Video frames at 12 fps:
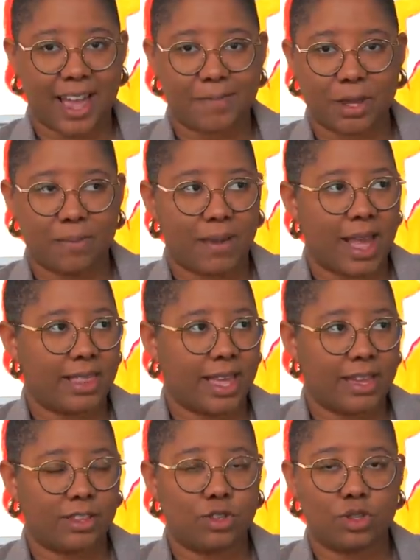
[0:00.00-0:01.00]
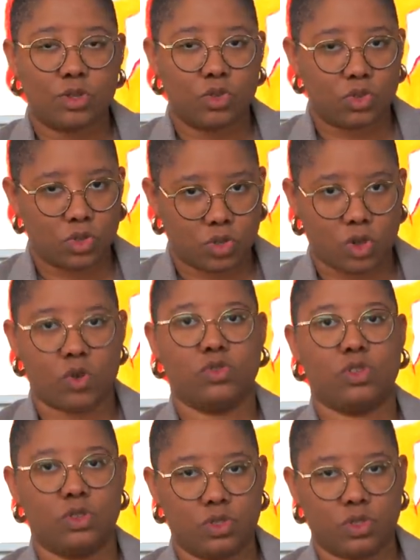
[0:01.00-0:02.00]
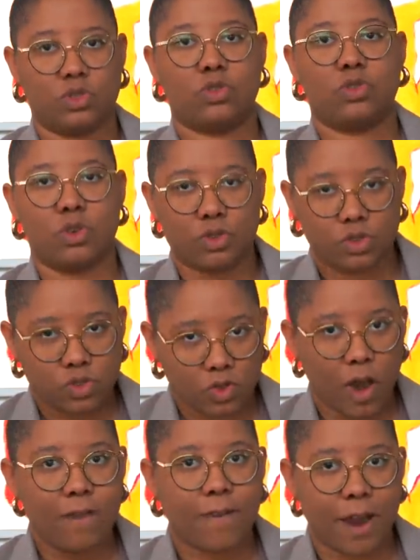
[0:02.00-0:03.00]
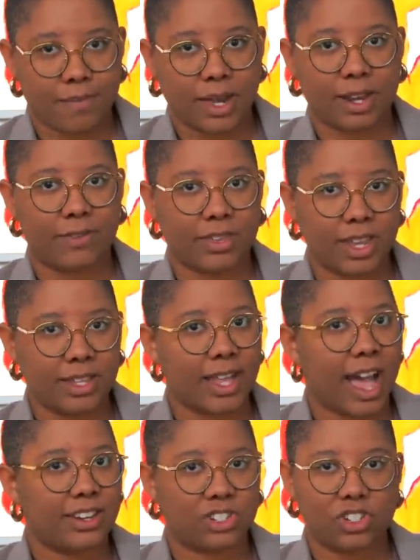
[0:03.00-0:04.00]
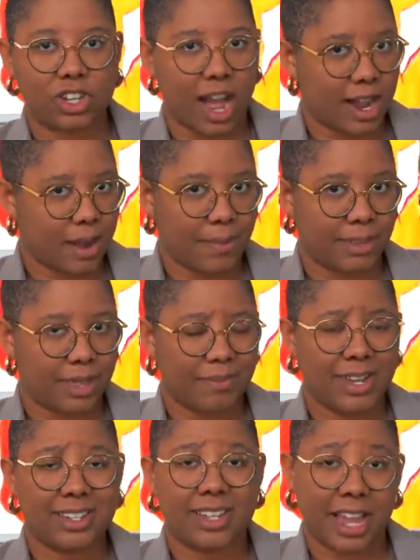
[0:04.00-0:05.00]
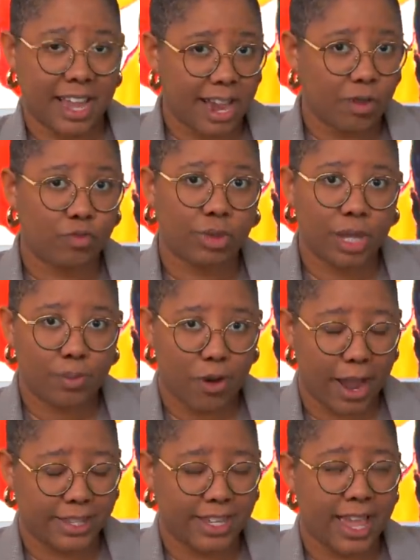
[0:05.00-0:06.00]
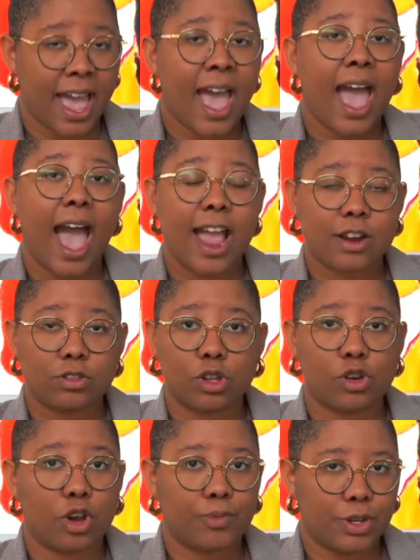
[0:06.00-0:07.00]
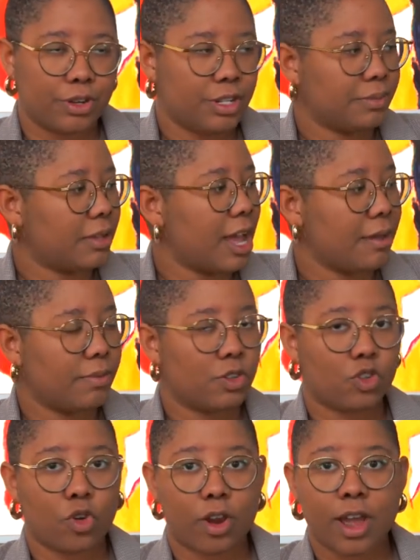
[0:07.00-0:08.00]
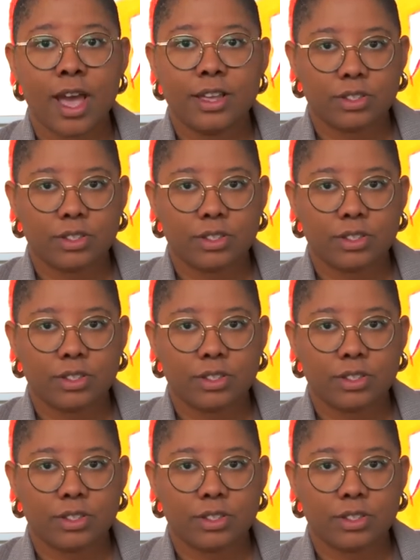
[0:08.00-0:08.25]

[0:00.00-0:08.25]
I'm gonna buy like so, so, so, so, so, so very many of these. I just stock up on them because they can get really pricey at your local beauty supply store.